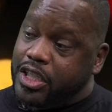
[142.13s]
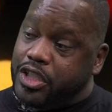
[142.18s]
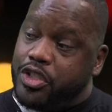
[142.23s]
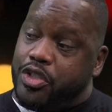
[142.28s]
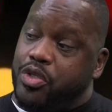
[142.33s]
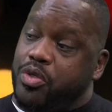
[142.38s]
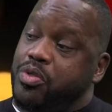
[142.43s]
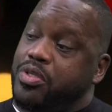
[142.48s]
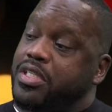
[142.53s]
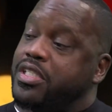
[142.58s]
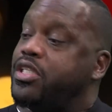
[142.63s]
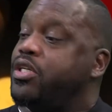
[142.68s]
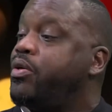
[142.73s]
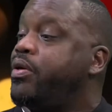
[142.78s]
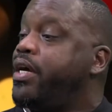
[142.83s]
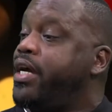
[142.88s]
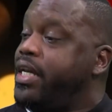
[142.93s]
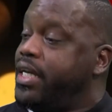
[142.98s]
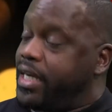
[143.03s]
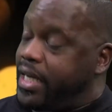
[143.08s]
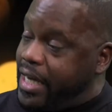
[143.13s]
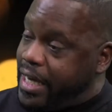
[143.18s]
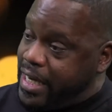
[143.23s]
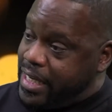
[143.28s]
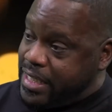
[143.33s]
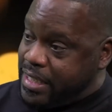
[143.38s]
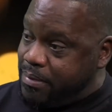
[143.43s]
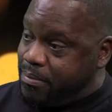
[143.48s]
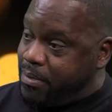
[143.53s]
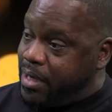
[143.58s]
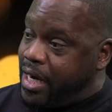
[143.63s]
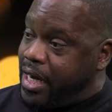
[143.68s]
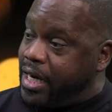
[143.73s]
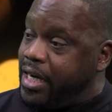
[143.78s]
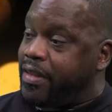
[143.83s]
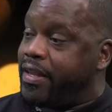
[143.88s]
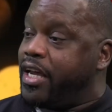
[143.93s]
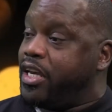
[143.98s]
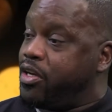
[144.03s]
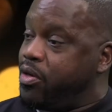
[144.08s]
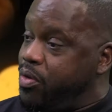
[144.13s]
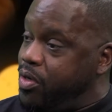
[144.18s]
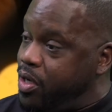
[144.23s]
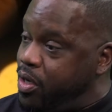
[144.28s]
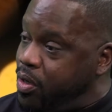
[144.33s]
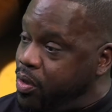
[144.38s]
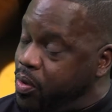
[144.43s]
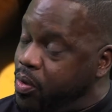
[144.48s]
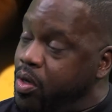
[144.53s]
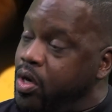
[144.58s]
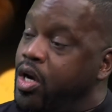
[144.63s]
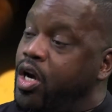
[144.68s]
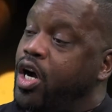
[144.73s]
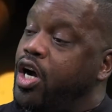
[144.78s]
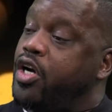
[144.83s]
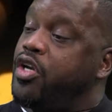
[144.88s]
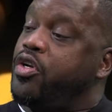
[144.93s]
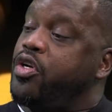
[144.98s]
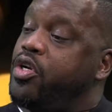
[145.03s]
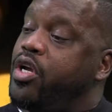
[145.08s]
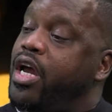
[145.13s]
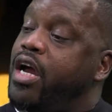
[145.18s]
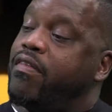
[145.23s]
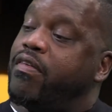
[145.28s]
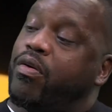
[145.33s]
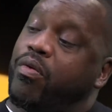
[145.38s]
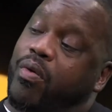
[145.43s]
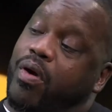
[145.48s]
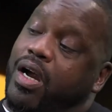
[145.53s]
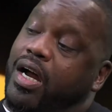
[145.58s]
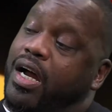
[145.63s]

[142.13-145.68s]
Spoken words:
do you just go ahead and cast somebody that you know, or do you have a